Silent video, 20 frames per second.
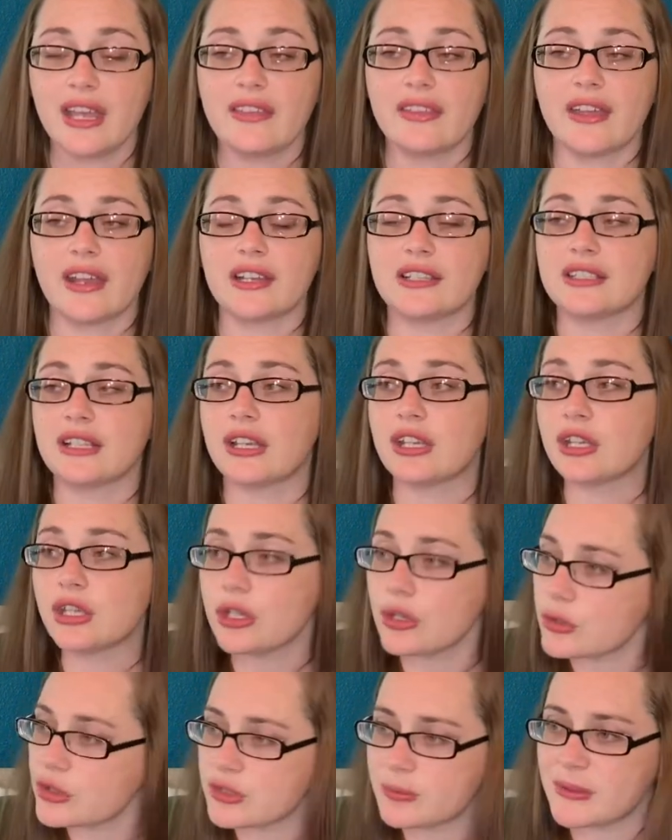That is a
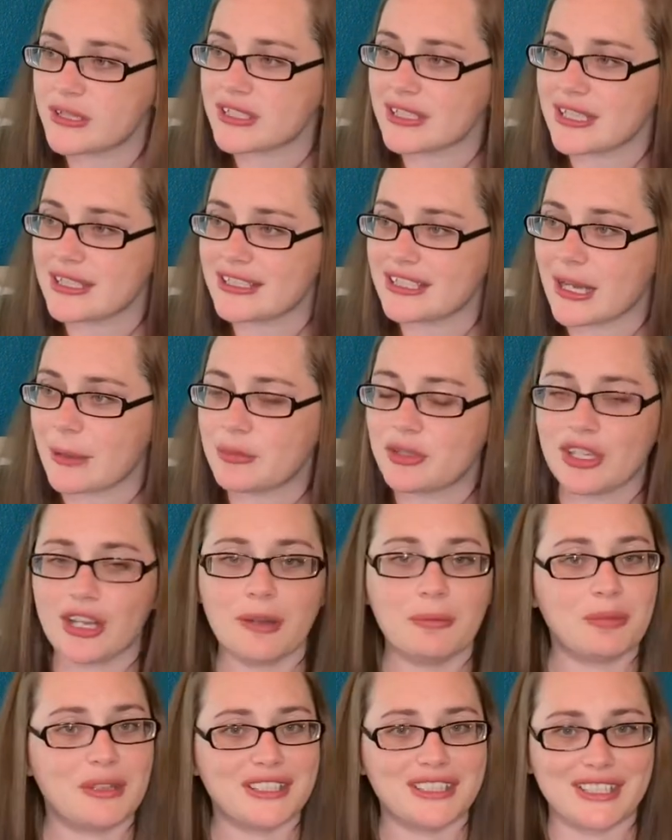huge
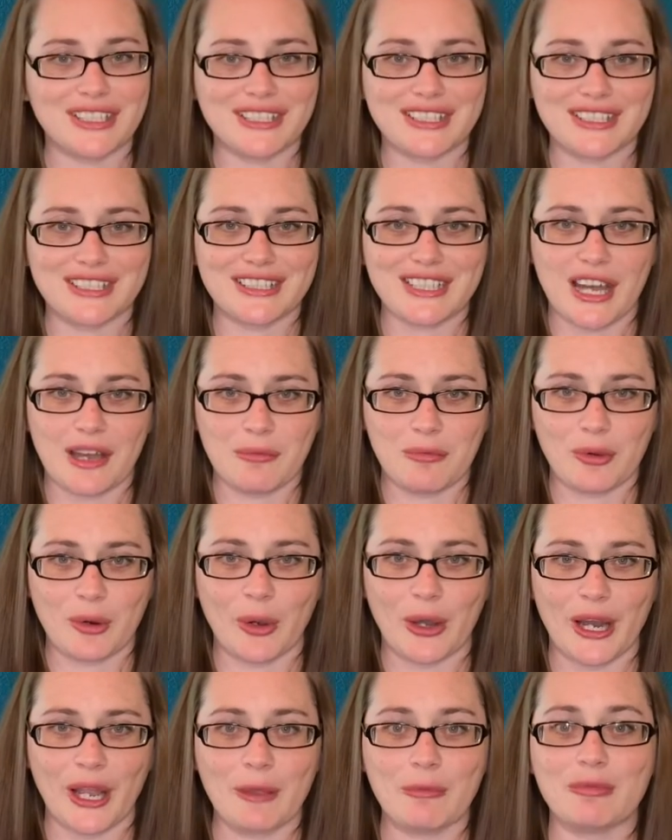misconception. Business is not boring.